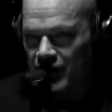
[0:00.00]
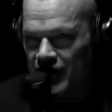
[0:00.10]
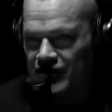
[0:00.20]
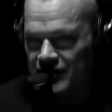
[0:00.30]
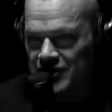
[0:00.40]

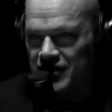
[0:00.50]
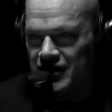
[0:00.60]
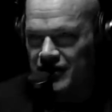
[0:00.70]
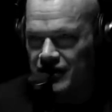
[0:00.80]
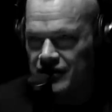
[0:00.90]
wife have my Just
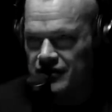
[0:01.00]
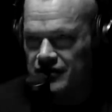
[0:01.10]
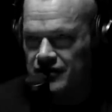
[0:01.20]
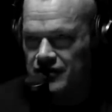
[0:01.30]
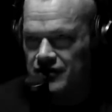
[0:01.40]
because she's
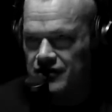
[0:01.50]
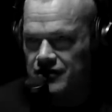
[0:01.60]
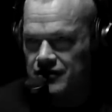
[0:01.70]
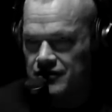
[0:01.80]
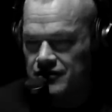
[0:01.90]
trying to
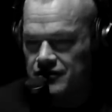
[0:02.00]
represent.